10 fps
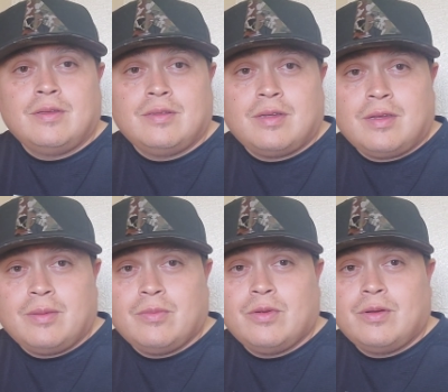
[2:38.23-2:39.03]

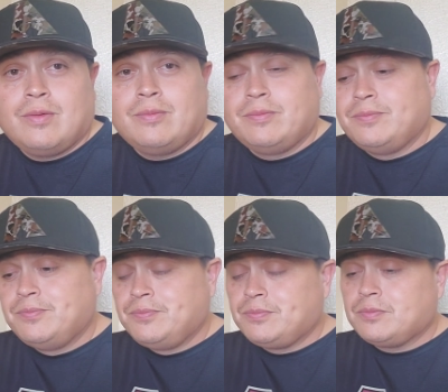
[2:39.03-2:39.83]
time where,
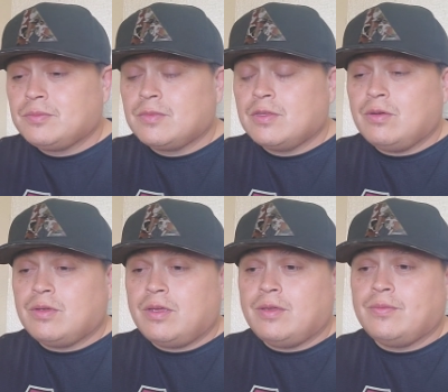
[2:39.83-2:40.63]

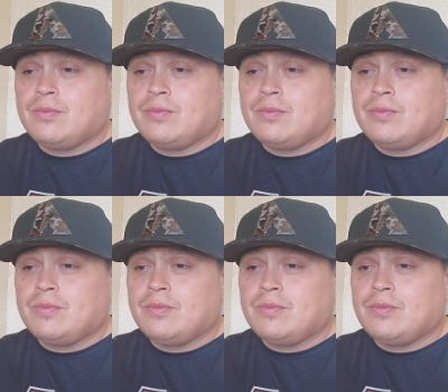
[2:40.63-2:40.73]
okay,